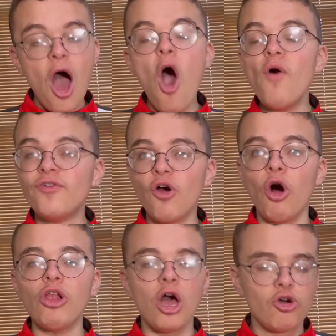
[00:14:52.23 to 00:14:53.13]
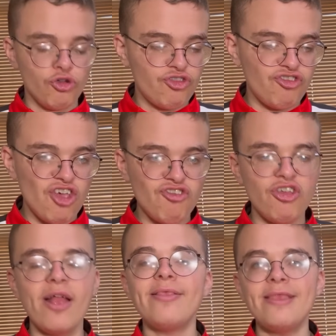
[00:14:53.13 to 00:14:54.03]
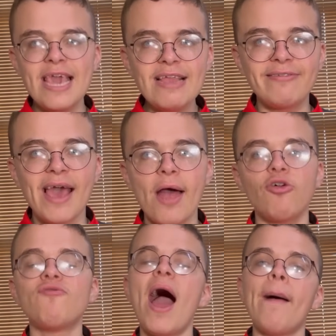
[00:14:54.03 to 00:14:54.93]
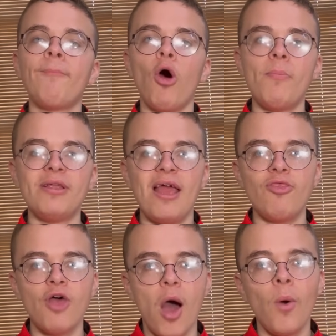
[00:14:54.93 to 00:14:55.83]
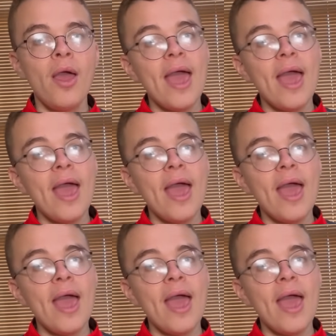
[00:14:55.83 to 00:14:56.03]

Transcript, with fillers: overall a good decision. Need to get the right appointment in though.